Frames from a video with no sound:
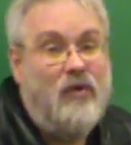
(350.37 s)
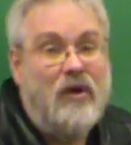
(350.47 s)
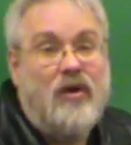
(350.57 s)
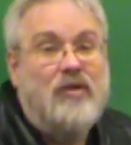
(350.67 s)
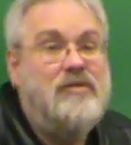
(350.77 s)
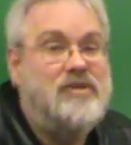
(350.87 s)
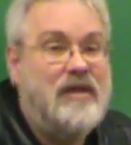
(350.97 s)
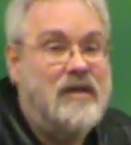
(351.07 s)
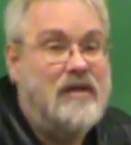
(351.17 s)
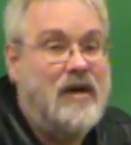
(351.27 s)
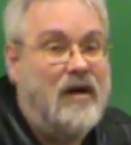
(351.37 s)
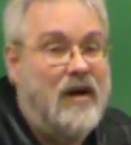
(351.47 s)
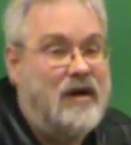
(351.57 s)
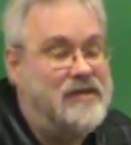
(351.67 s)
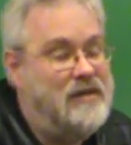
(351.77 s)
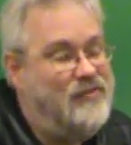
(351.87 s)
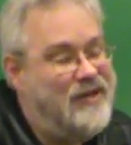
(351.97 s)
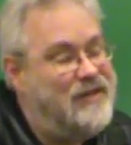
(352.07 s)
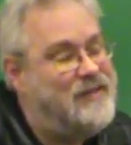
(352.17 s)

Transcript: more cruising in cars, and well,